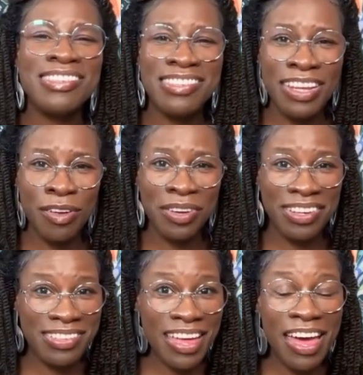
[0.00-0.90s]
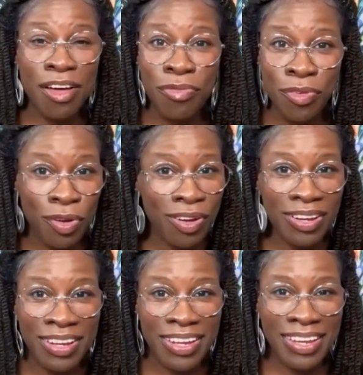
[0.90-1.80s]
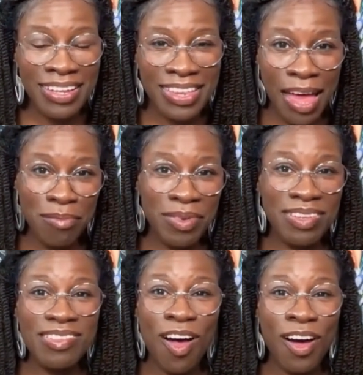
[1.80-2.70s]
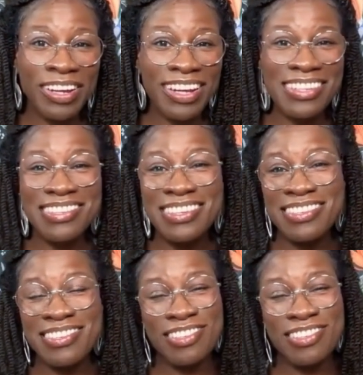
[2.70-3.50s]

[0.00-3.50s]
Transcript: series ever. That means audiences